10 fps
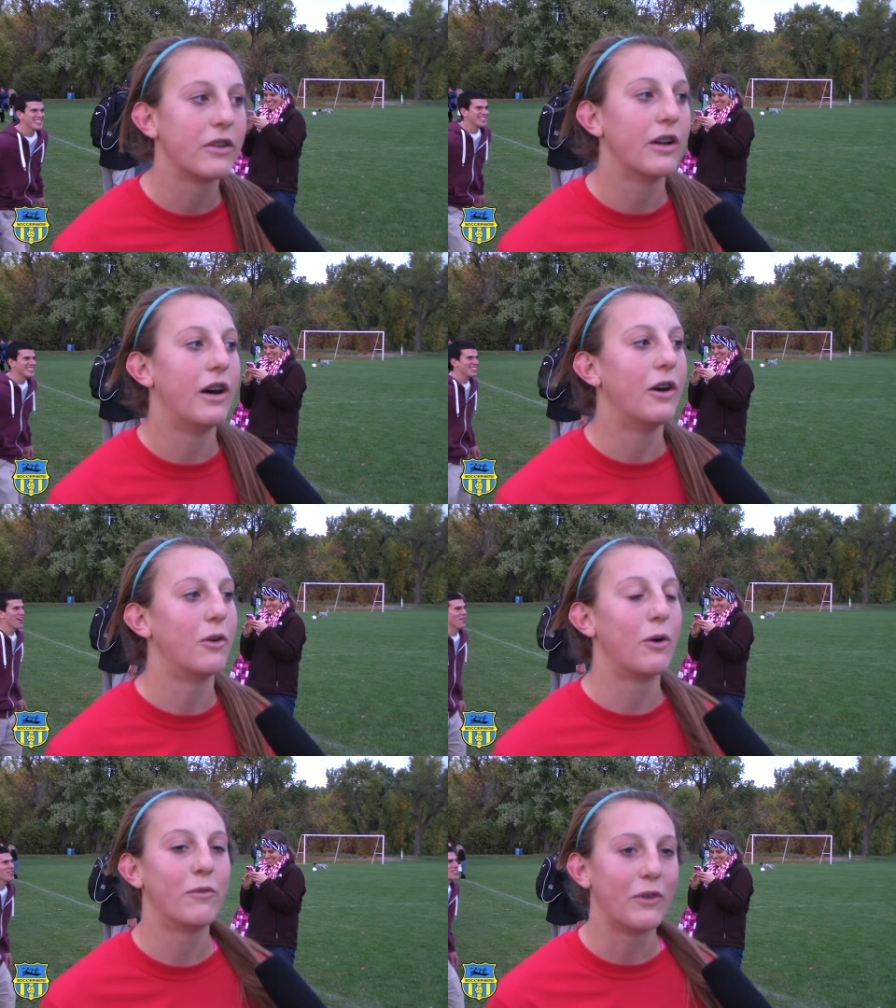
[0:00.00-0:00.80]
in a
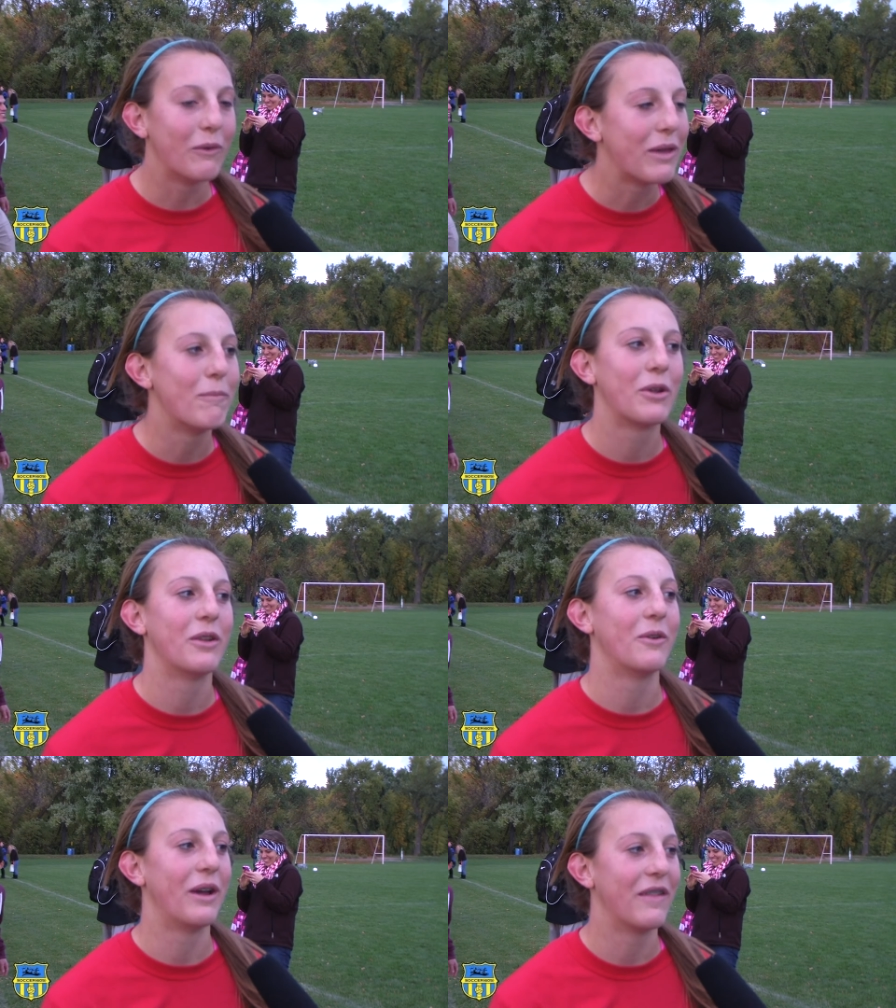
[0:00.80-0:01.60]
row. Hopefully we can put
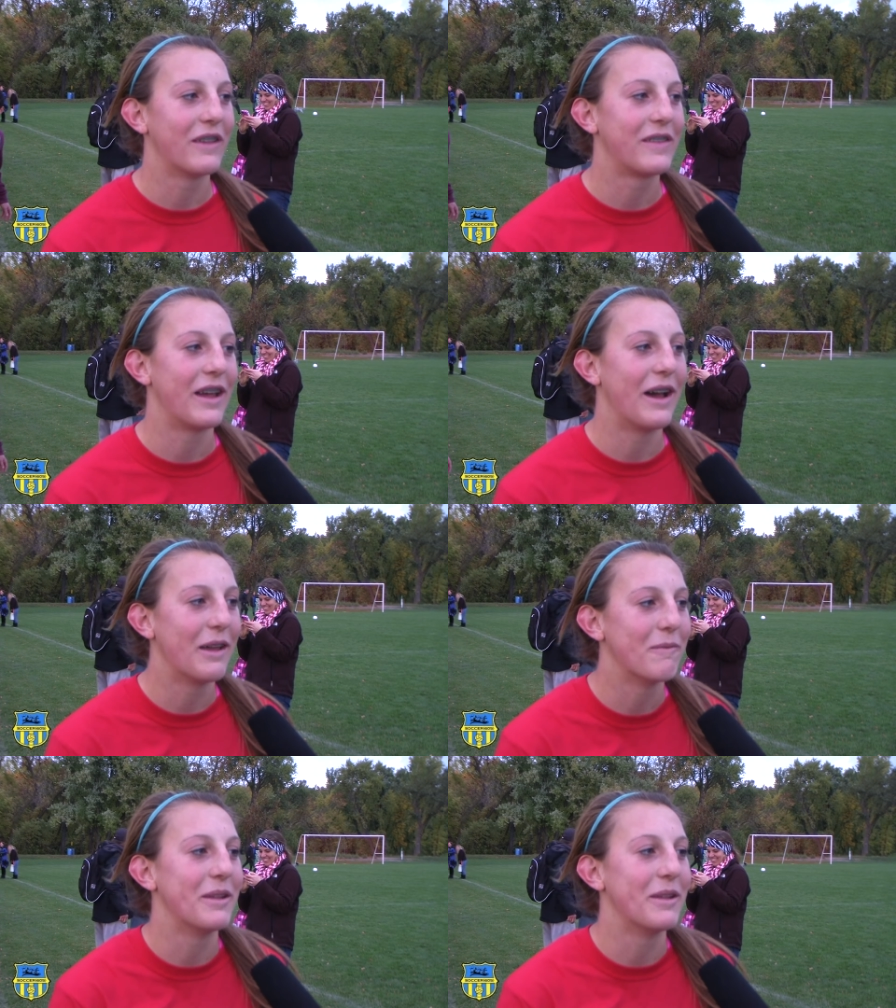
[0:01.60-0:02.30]
it away this time,